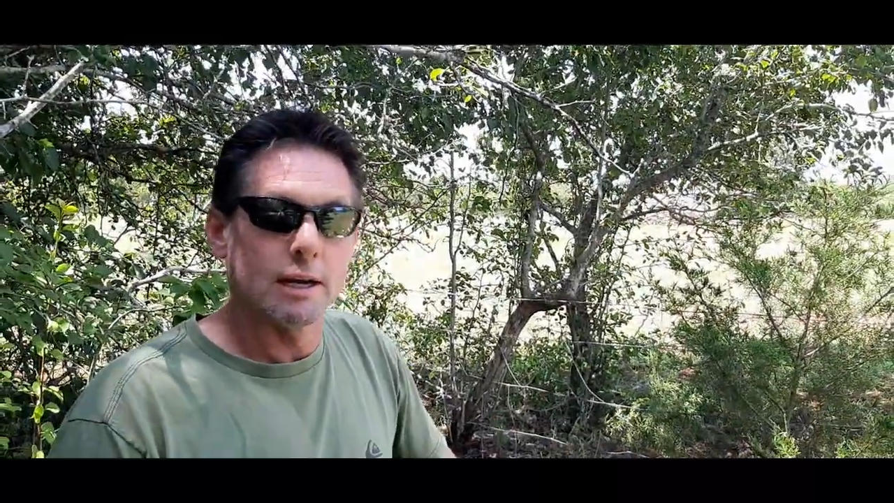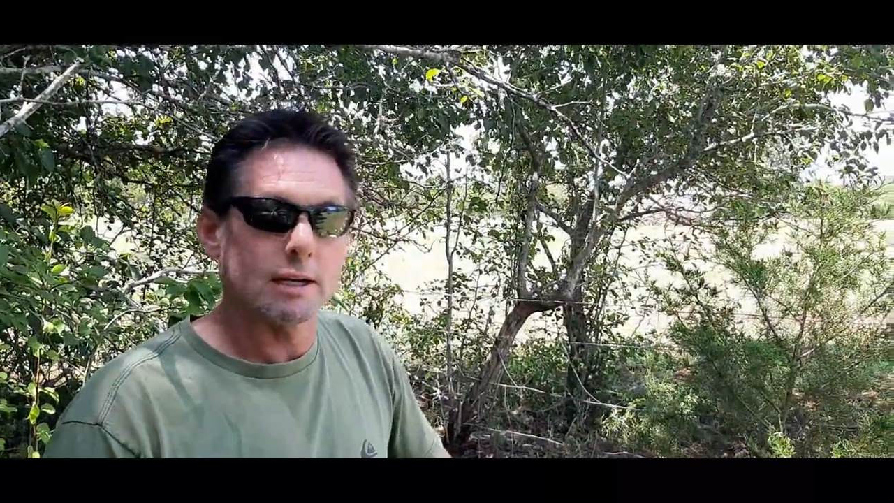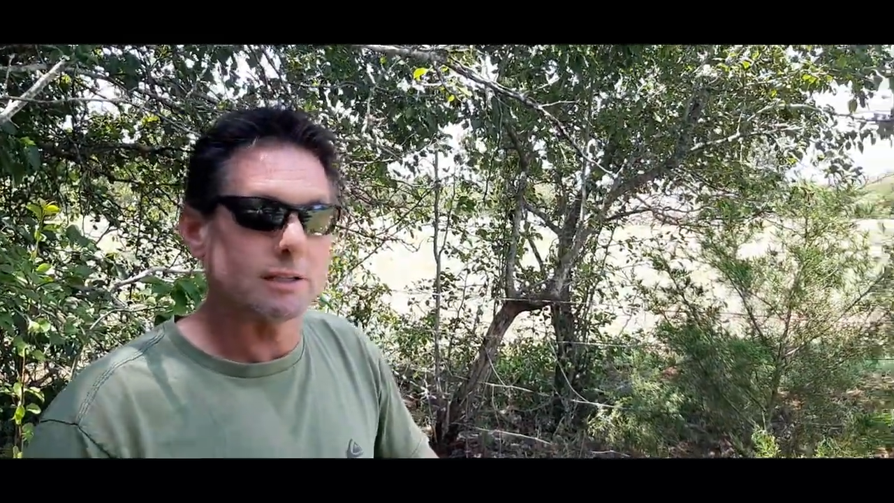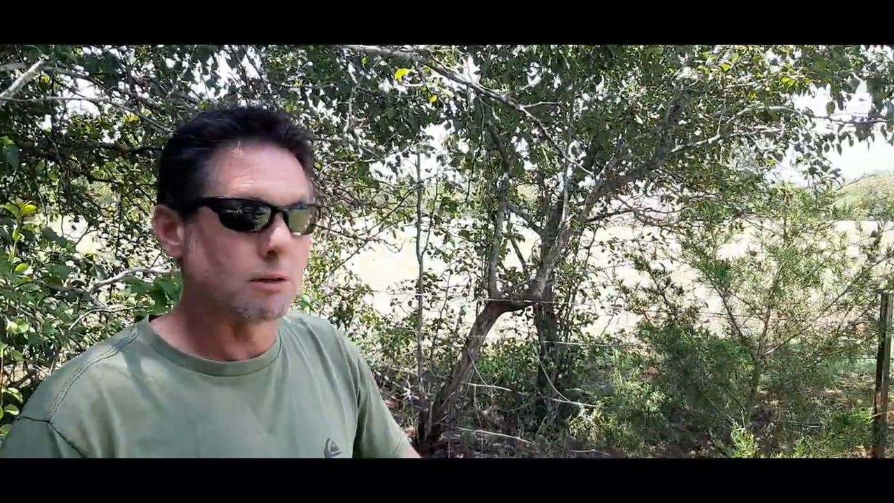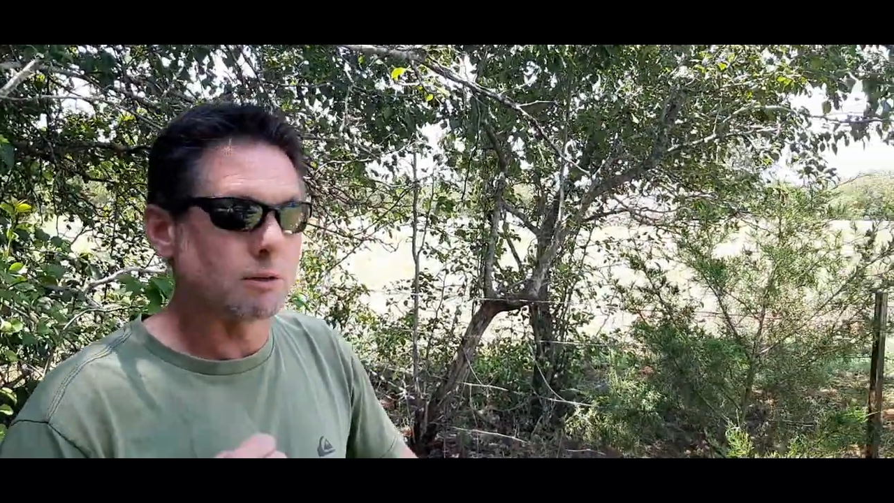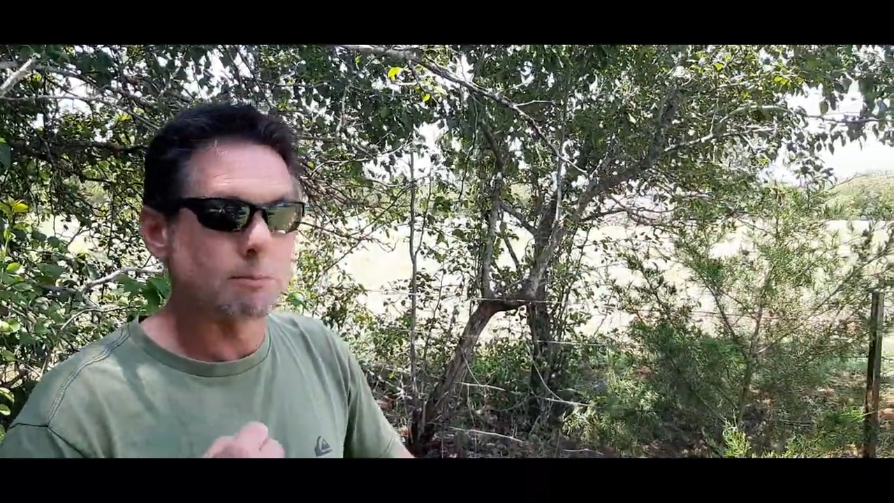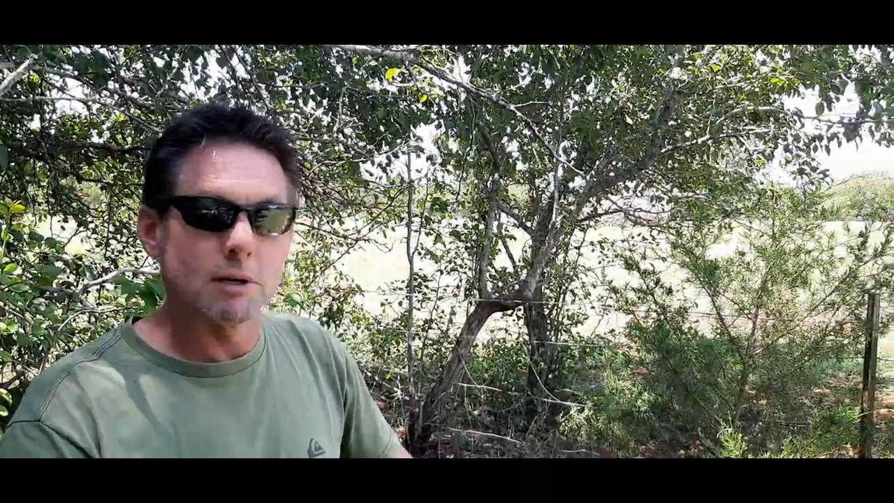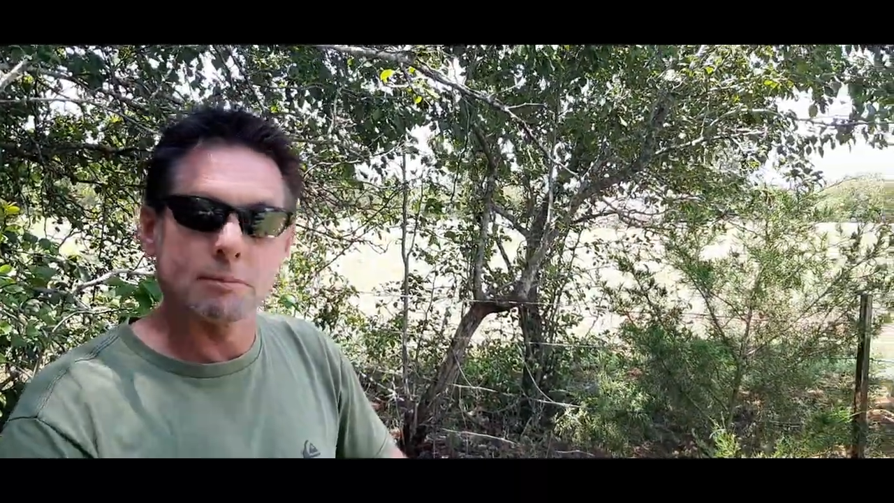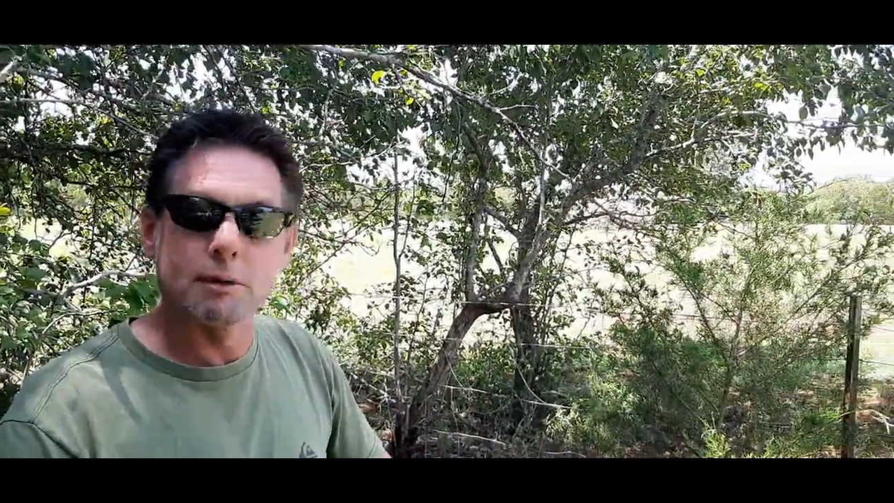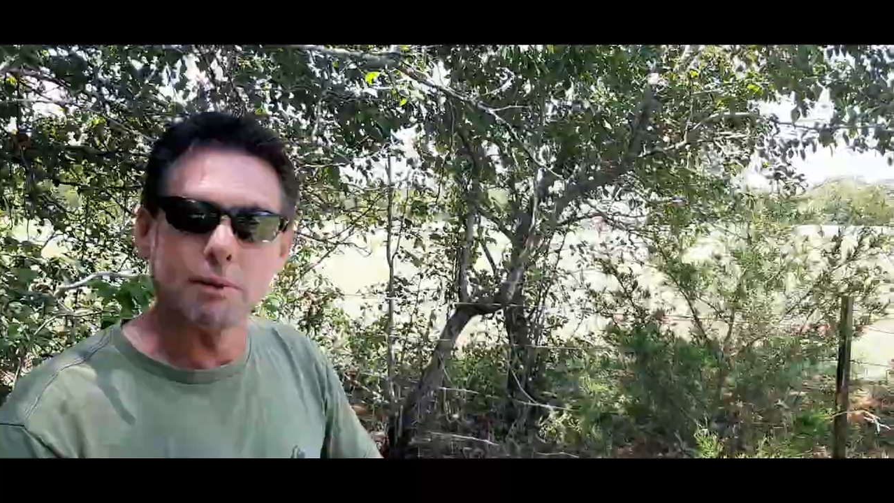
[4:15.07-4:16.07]
because I don't want the
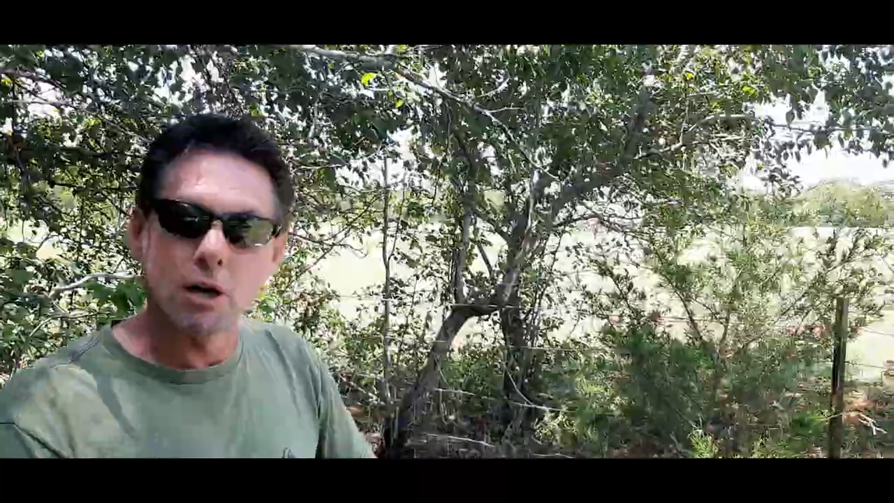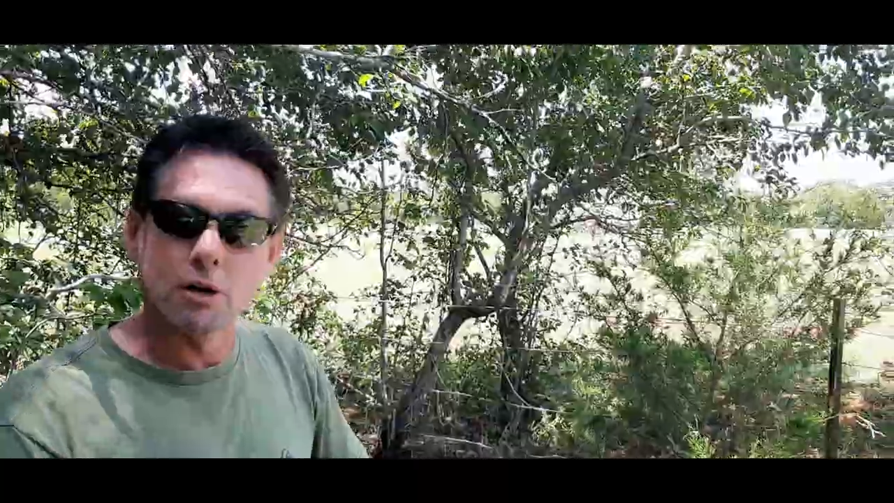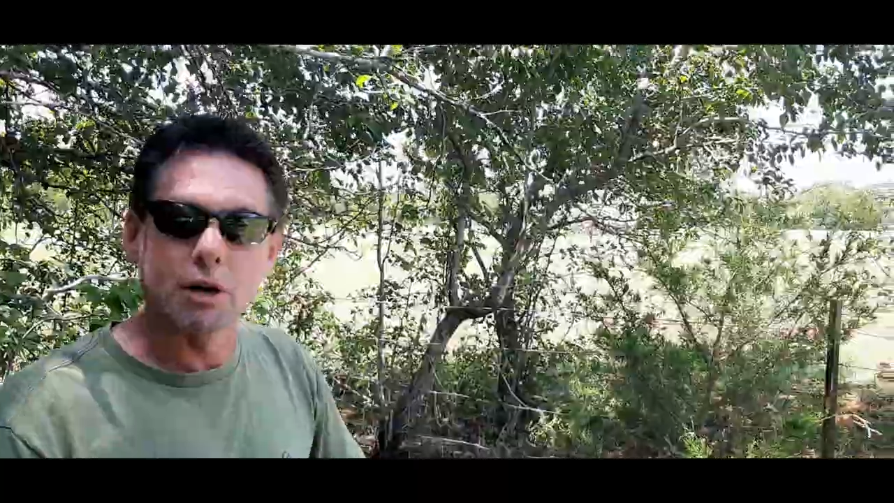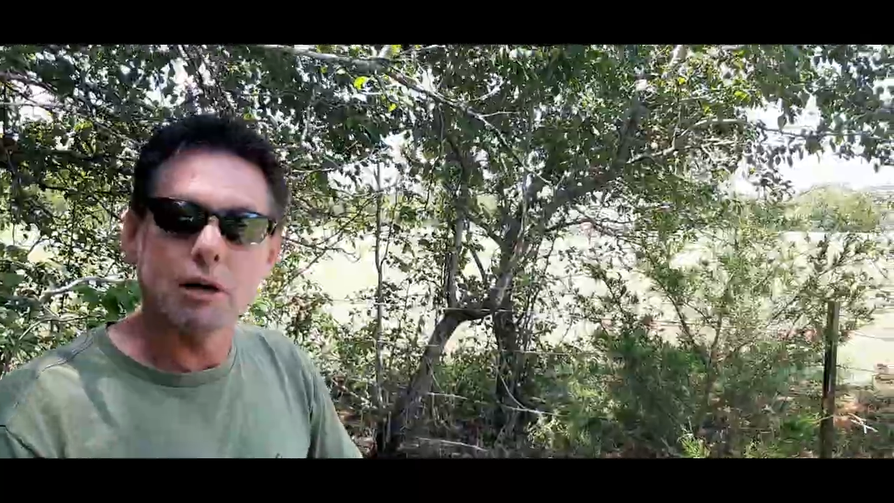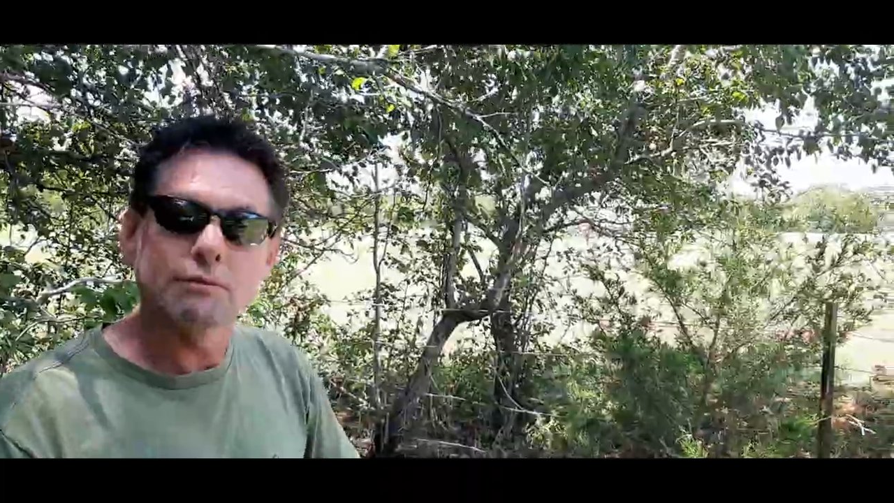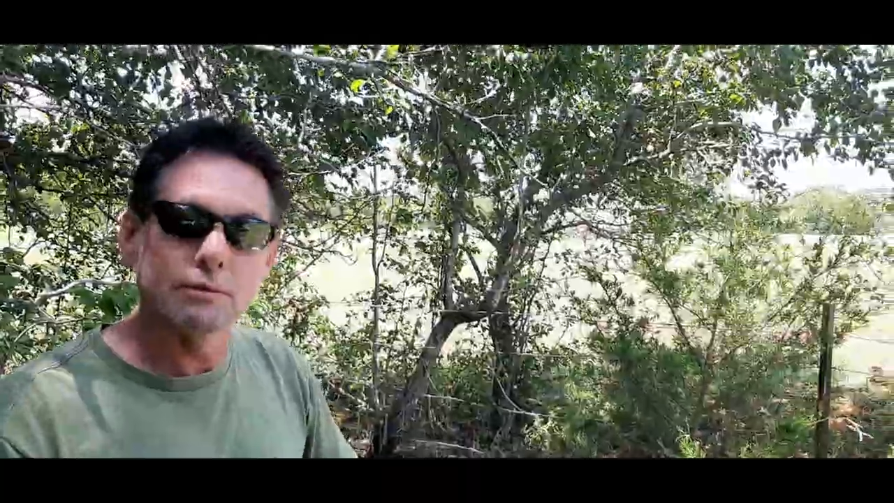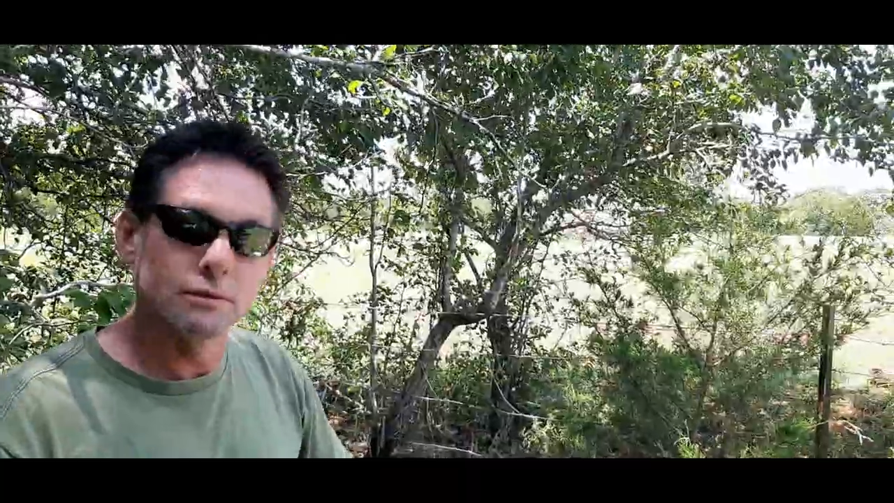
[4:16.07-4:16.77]
pump coming on and off.